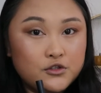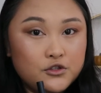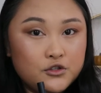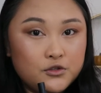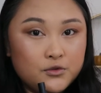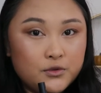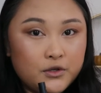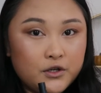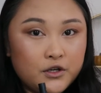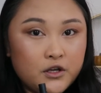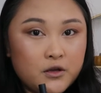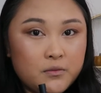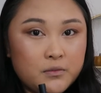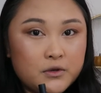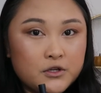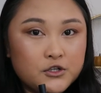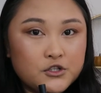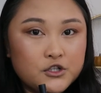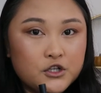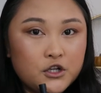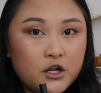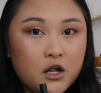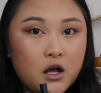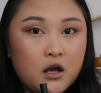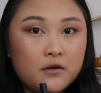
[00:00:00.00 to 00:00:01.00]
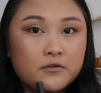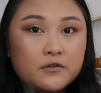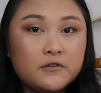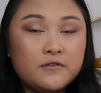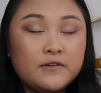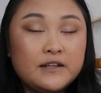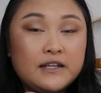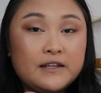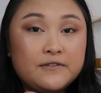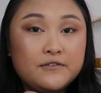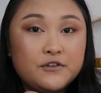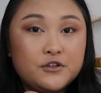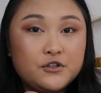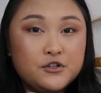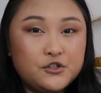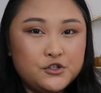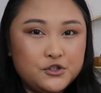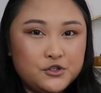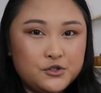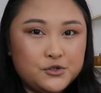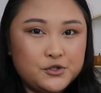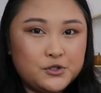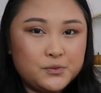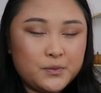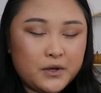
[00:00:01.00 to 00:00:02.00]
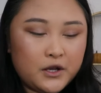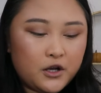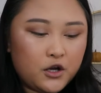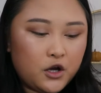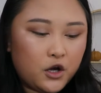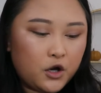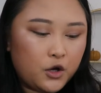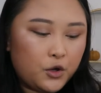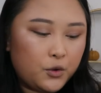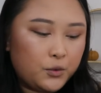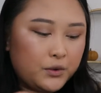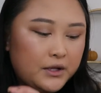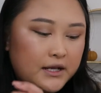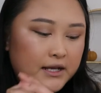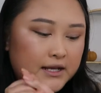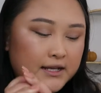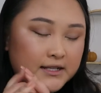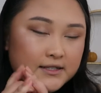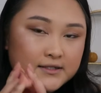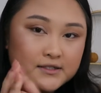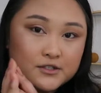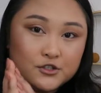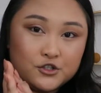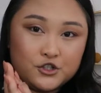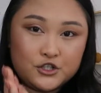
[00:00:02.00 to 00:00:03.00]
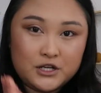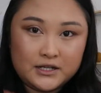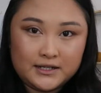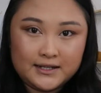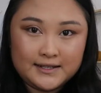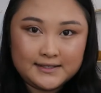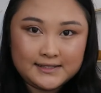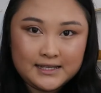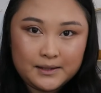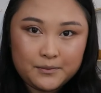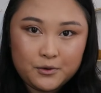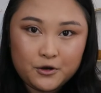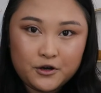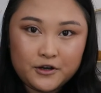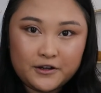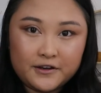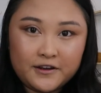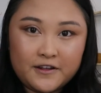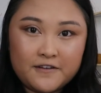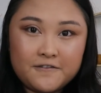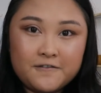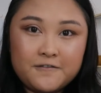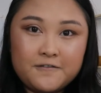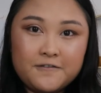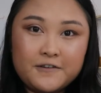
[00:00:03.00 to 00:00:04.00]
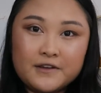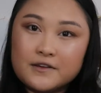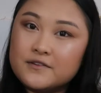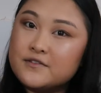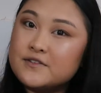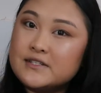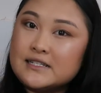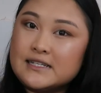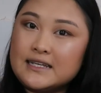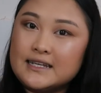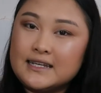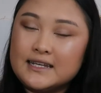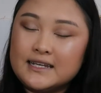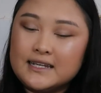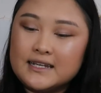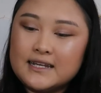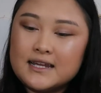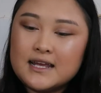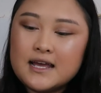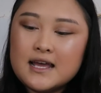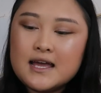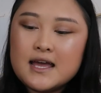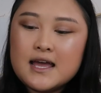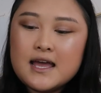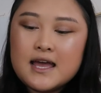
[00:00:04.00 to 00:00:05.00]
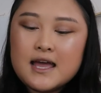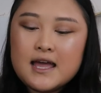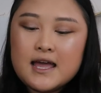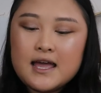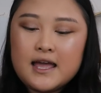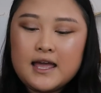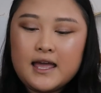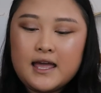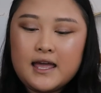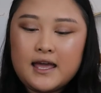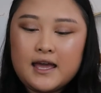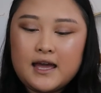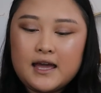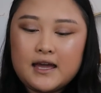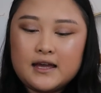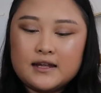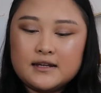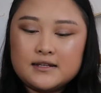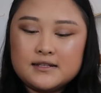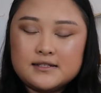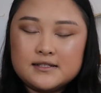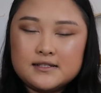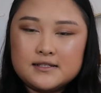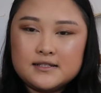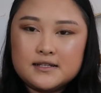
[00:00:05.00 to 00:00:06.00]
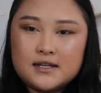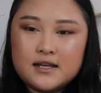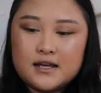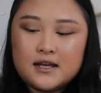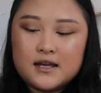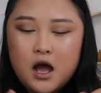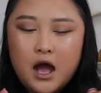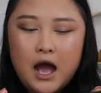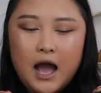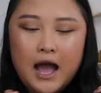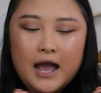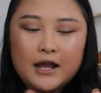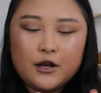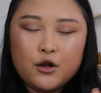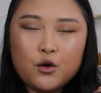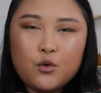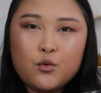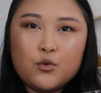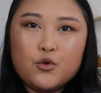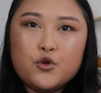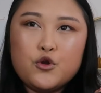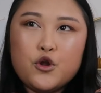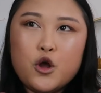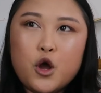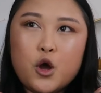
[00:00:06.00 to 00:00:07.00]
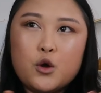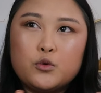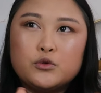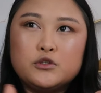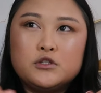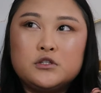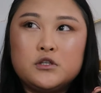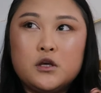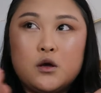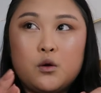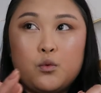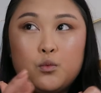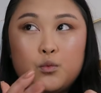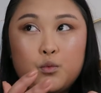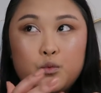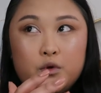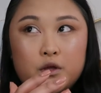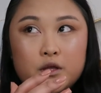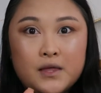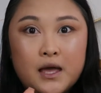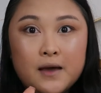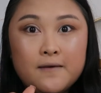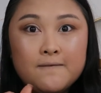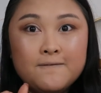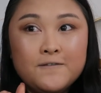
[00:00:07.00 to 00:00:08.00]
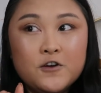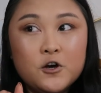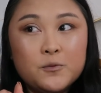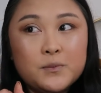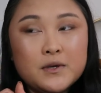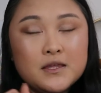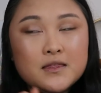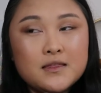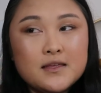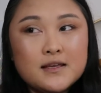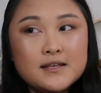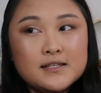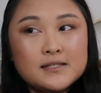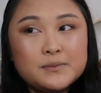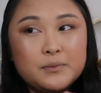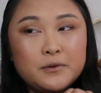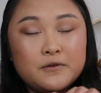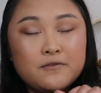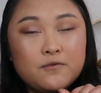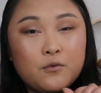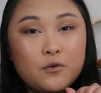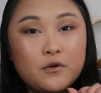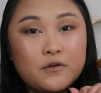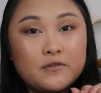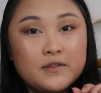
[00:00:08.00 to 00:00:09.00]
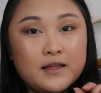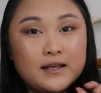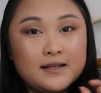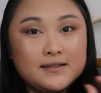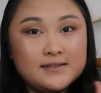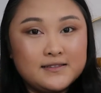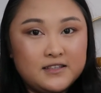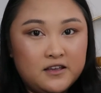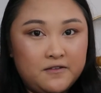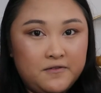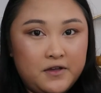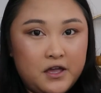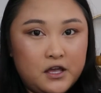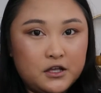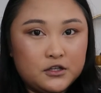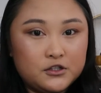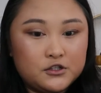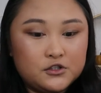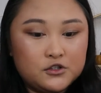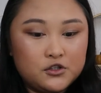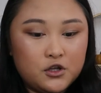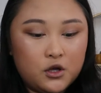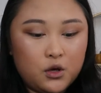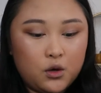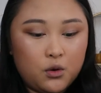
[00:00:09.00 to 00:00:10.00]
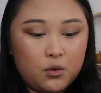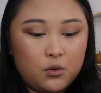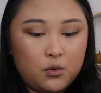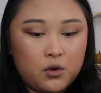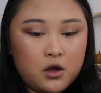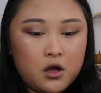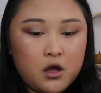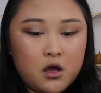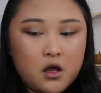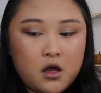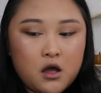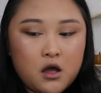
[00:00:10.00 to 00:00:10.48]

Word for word: do get commission off of it if you do use my code. It's Jenny Saephan 15. And I don't know, so I'm filming this before Thanksgiving, so